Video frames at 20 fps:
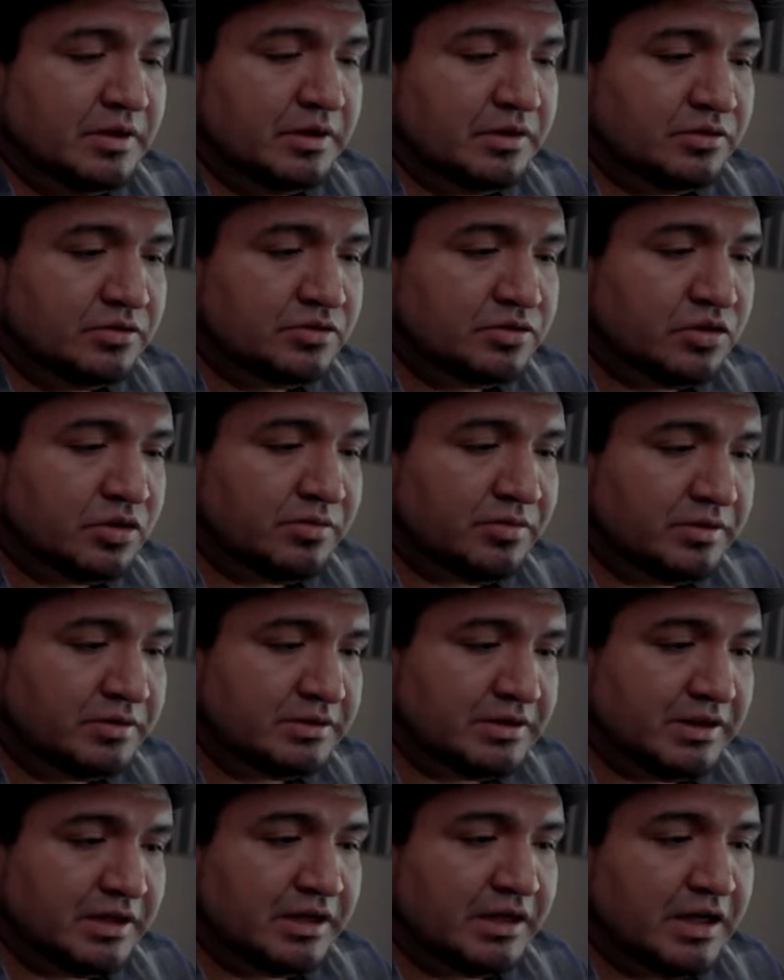This
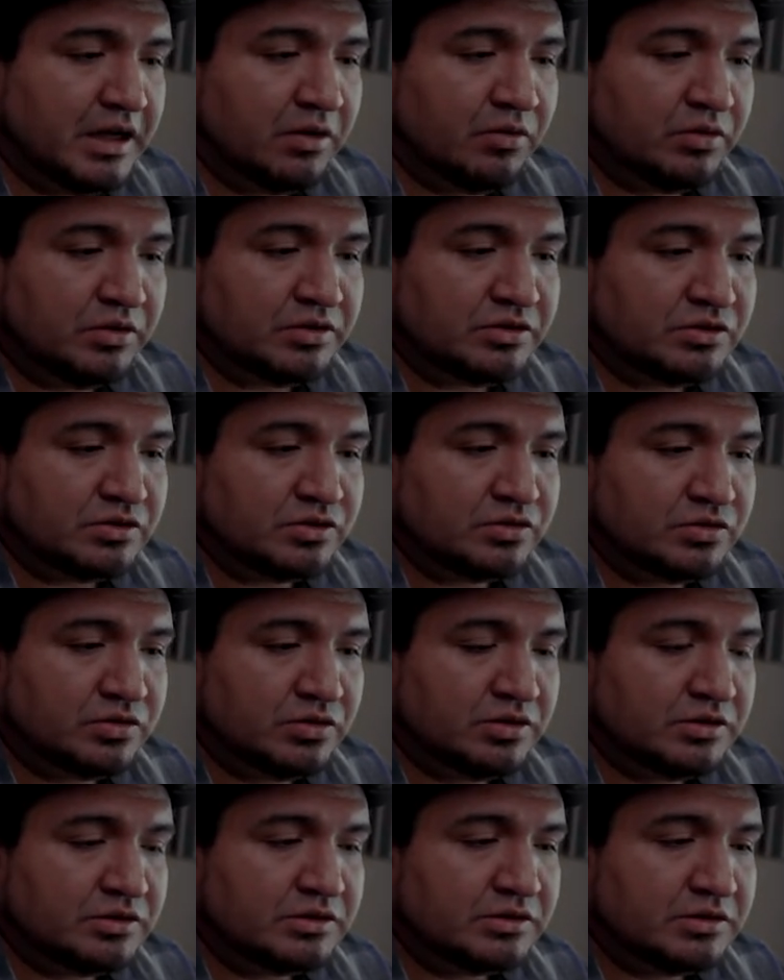COVID-19, our
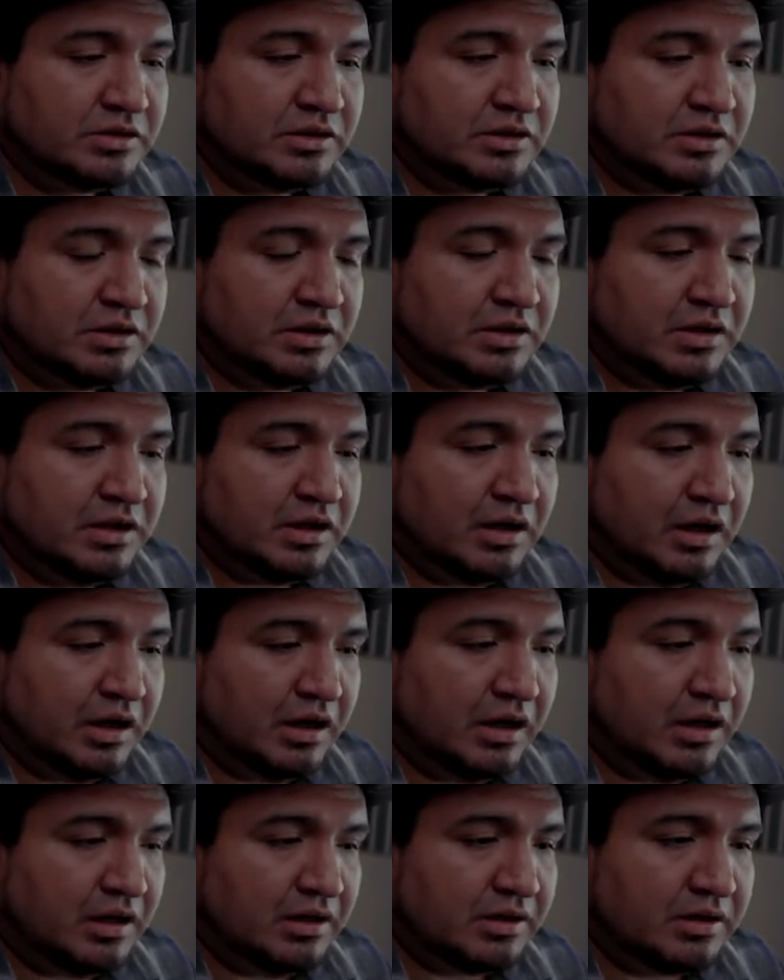stores
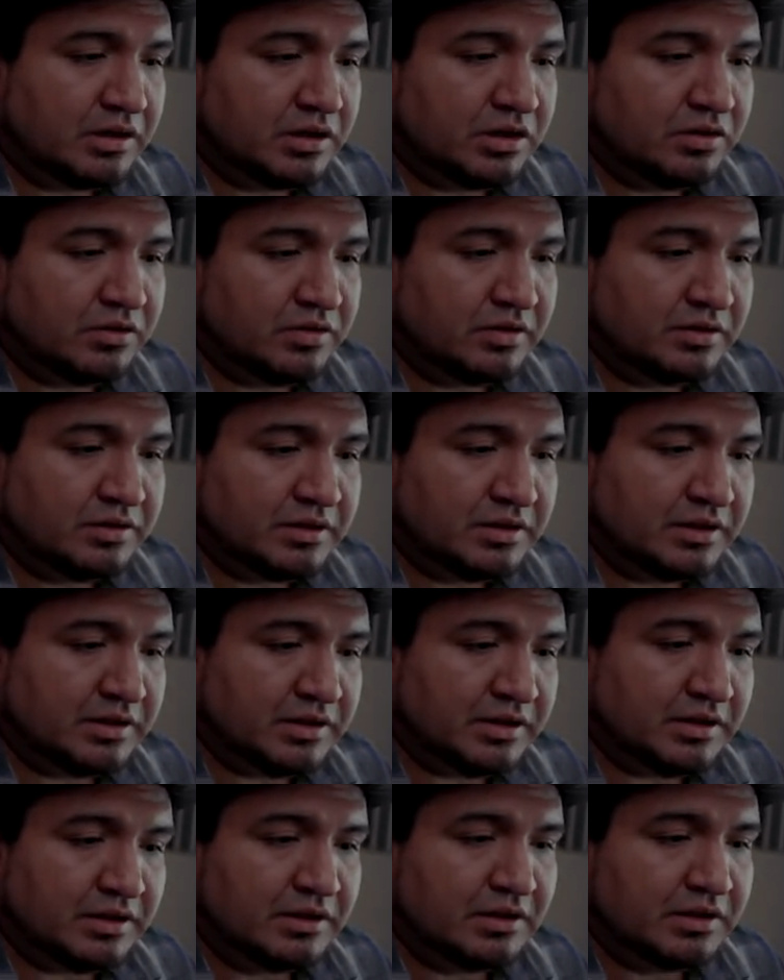are
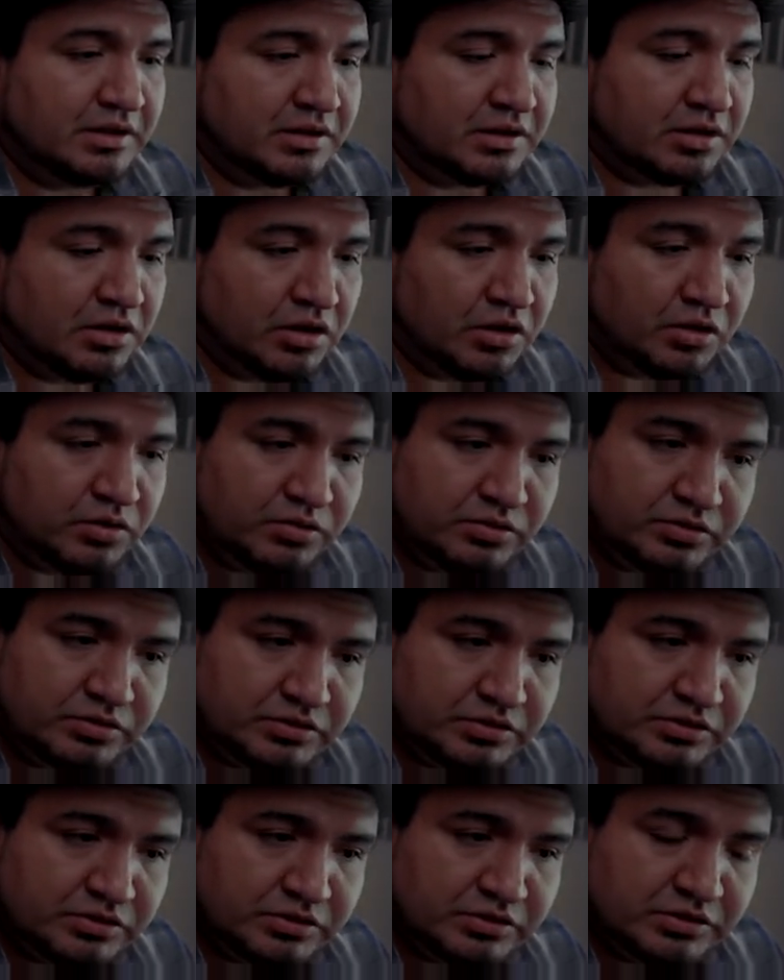currently
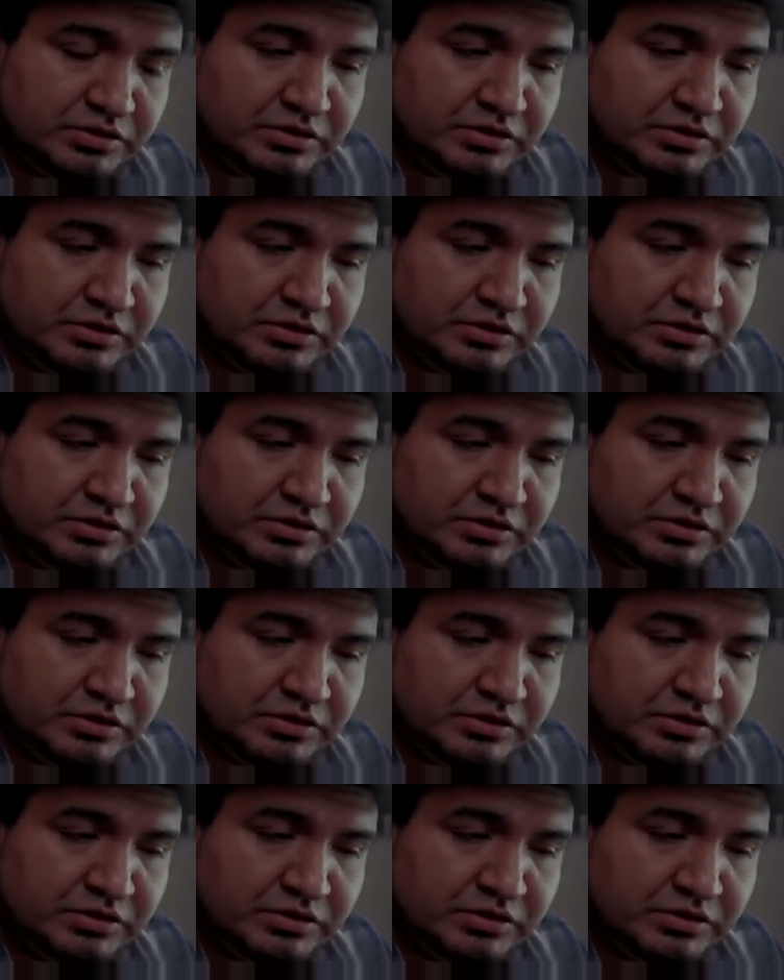closed.